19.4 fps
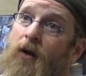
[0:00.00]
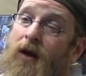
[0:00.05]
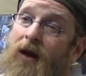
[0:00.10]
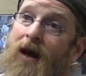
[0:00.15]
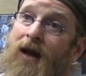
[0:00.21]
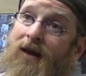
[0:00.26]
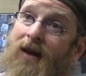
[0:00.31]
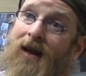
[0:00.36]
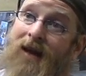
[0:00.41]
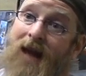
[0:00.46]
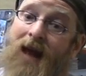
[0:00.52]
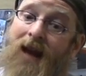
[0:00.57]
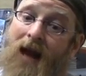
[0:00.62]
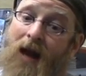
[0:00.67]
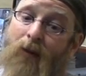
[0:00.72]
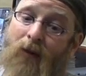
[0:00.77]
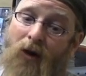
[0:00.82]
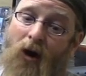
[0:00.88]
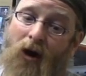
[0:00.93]
And
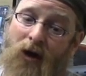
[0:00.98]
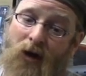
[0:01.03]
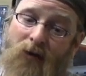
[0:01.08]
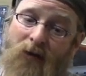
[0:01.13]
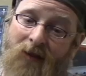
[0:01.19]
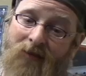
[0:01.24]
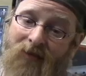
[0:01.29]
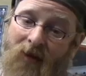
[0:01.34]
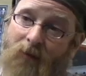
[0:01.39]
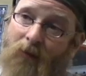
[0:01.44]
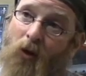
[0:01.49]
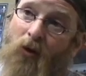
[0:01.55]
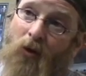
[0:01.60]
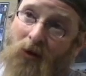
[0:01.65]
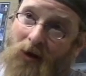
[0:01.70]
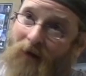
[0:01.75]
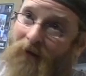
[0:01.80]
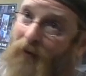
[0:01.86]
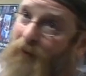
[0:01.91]
I would argue that some
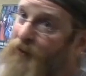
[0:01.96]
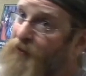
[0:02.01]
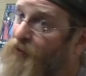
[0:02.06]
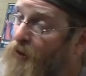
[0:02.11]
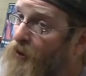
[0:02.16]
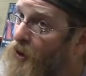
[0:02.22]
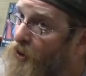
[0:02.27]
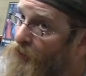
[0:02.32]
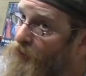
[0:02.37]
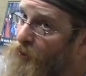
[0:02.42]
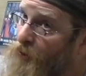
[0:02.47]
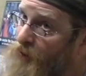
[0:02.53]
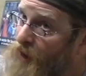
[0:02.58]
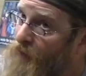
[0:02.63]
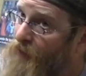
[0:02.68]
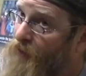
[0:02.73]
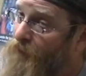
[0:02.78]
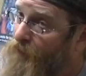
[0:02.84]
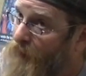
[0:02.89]
local governments are also
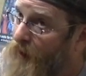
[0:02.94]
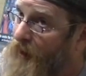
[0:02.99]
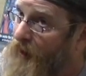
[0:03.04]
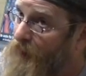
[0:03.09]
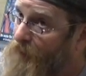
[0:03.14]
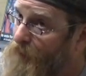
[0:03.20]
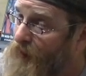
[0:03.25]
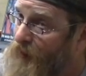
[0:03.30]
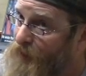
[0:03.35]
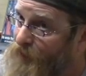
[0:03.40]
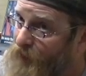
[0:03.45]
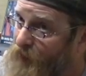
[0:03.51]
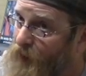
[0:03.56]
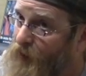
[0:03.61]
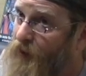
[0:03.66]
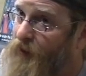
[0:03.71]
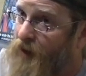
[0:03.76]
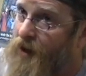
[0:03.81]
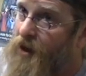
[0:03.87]
governed by
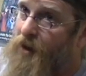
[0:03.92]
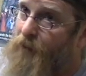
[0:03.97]
fear.